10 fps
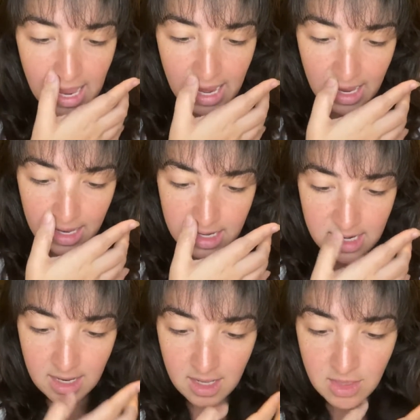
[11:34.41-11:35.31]
And
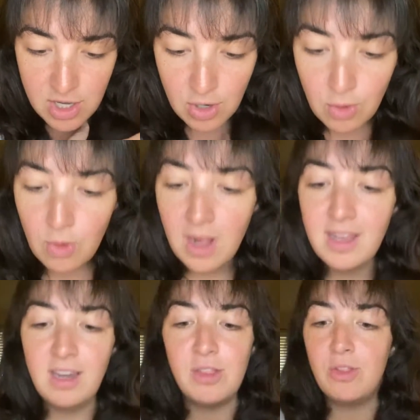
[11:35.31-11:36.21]
the tone
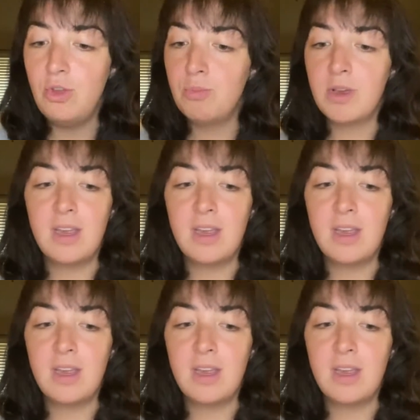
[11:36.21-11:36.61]
quality is super